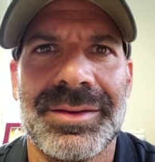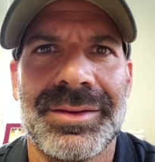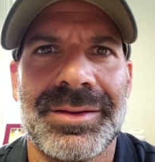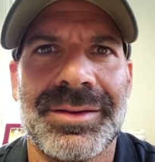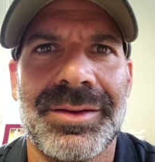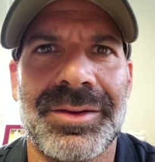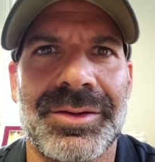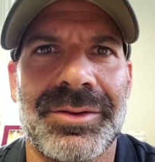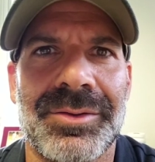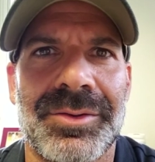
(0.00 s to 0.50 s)

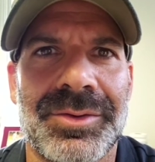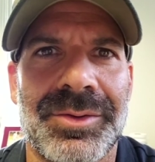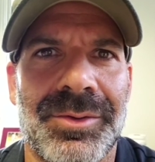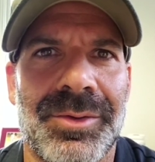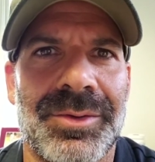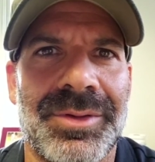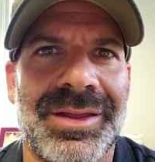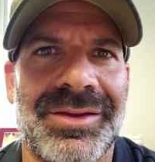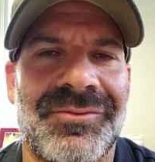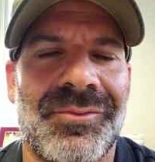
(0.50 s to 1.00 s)
You
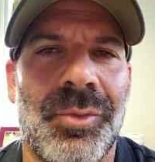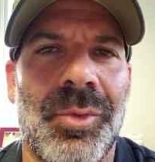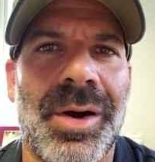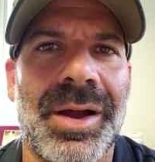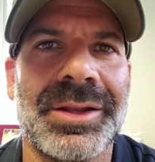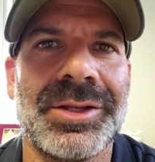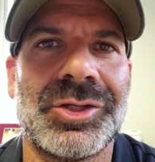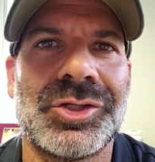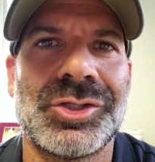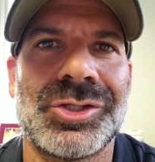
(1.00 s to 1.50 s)
only have
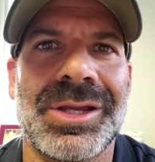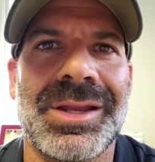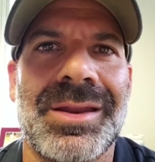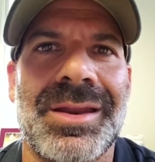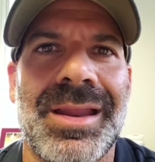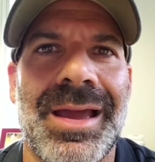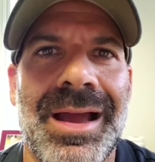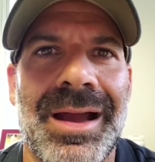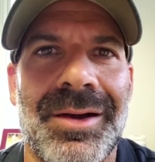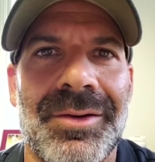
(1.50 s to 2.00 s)
one
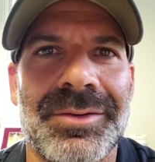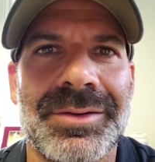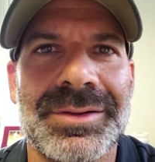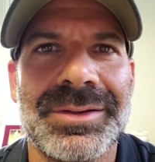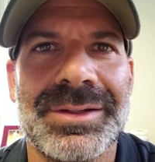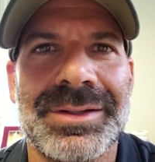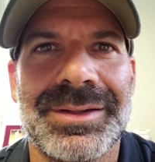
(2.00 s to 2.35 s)
chin now."